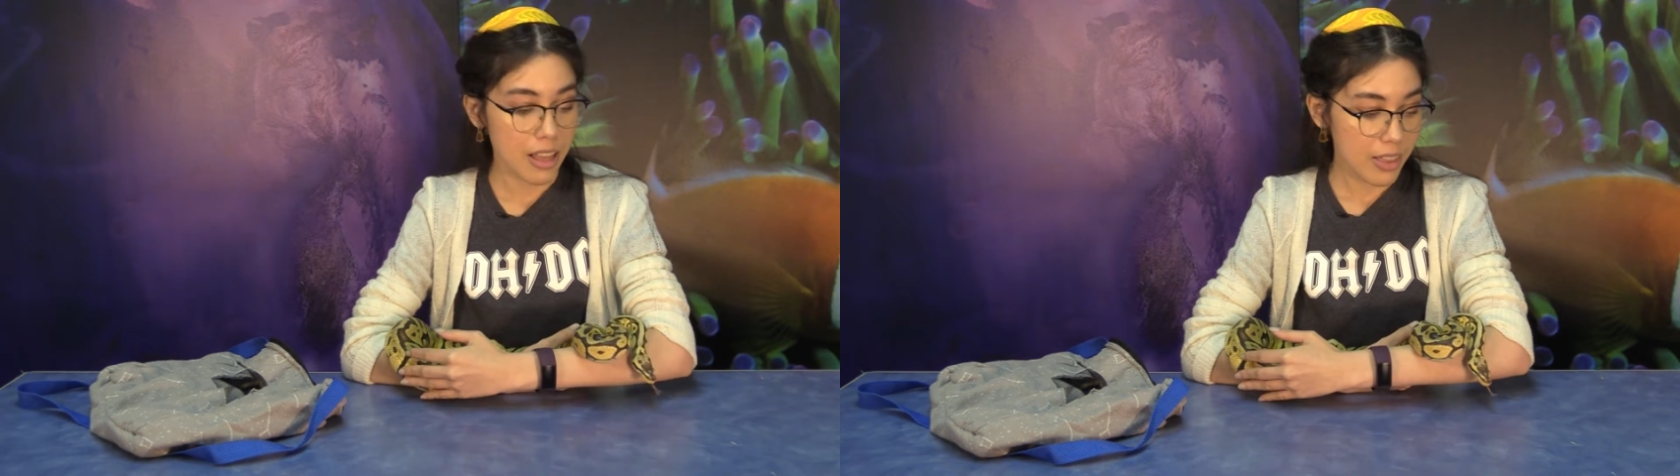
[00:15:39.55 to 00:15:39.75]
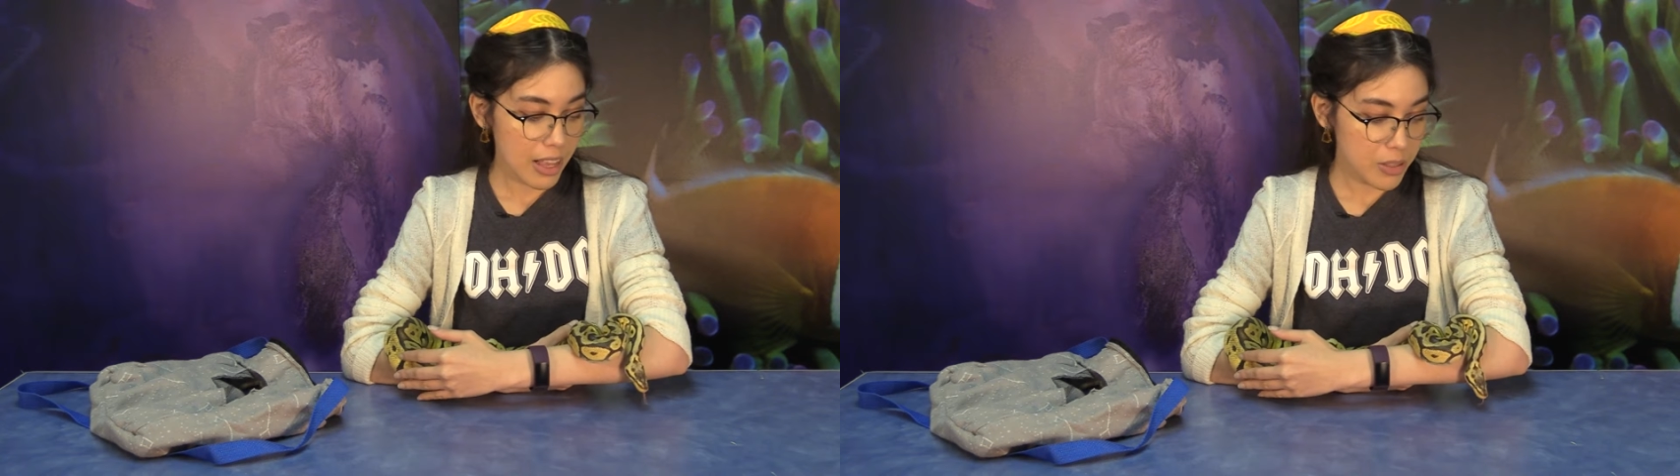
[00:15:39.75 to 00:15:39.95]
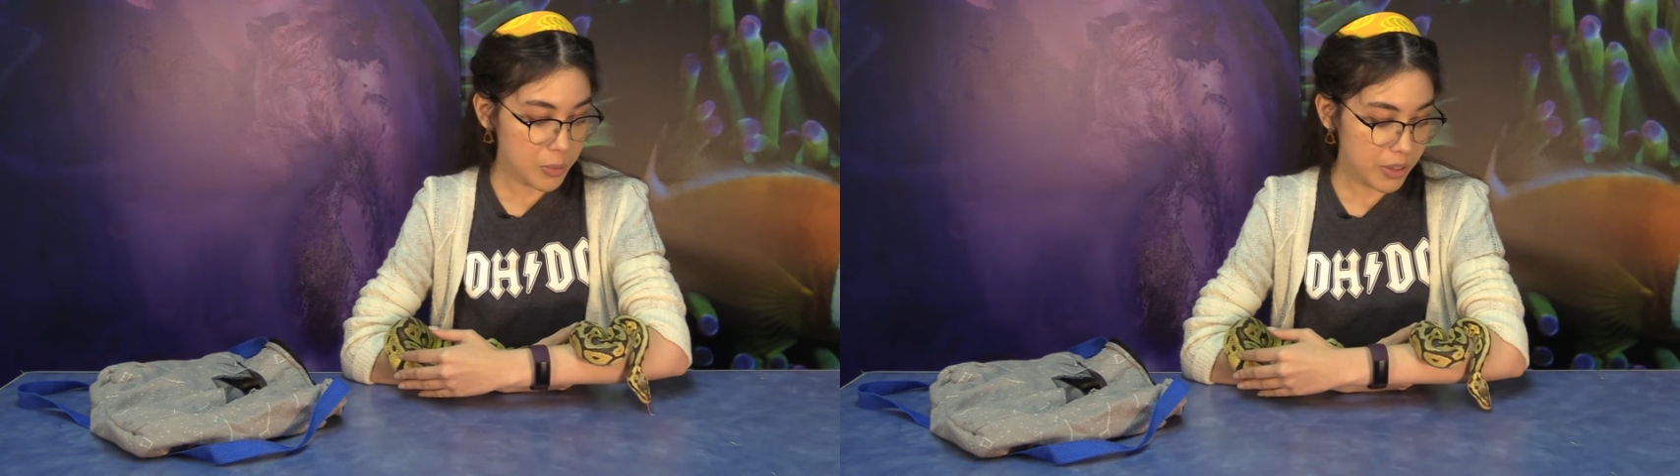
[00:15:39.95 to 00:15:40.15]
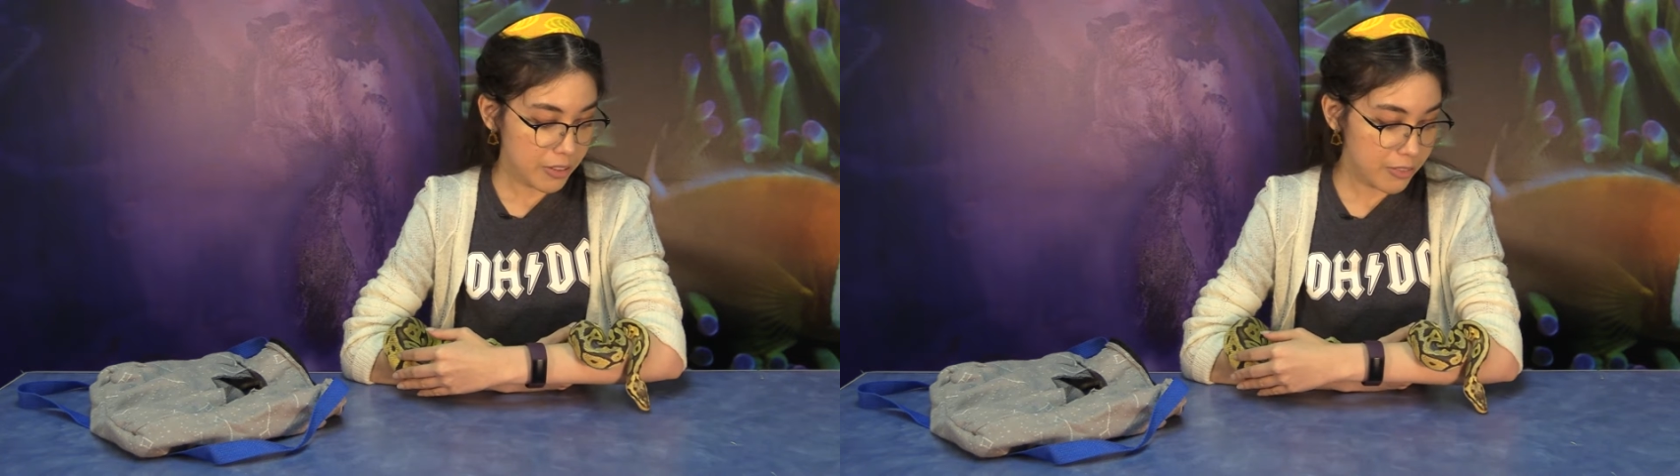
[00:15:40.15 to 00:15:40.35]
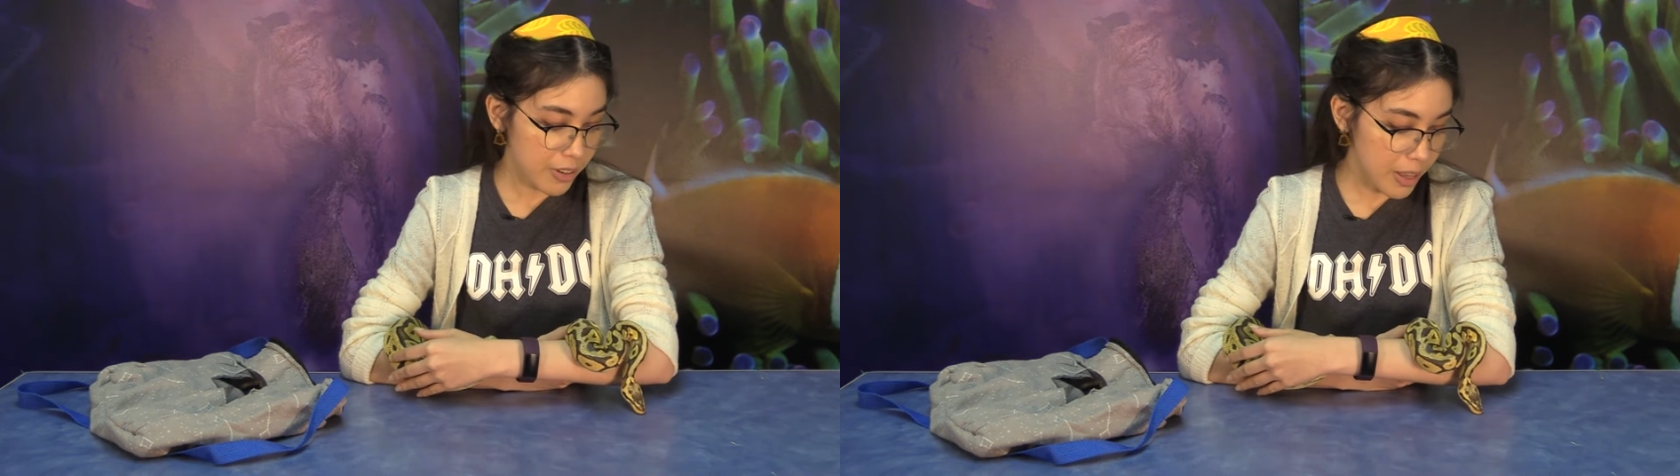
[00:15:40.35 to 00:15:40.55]
That's where they're
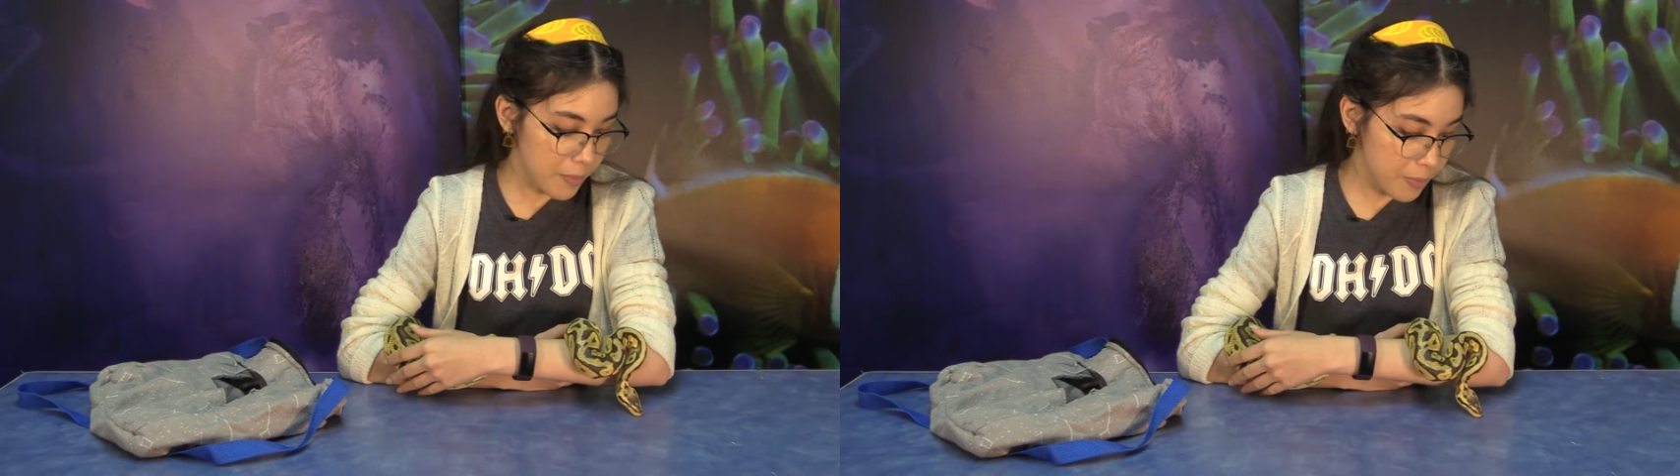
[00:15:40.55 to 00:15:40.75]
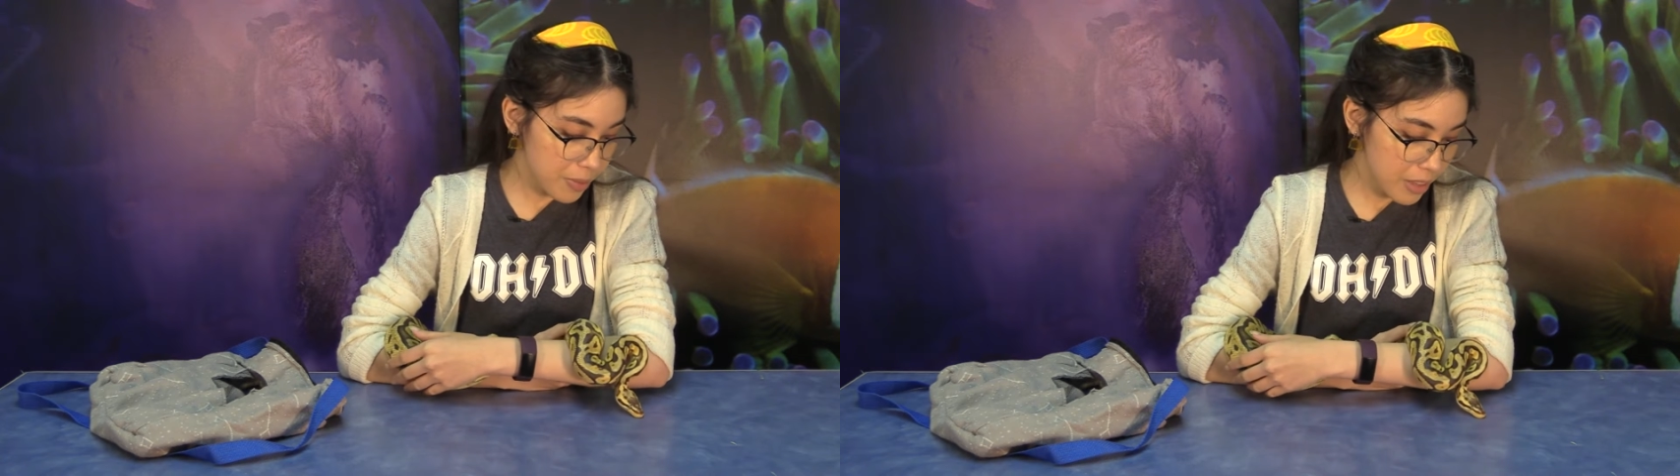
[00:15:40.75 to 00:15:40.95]
from.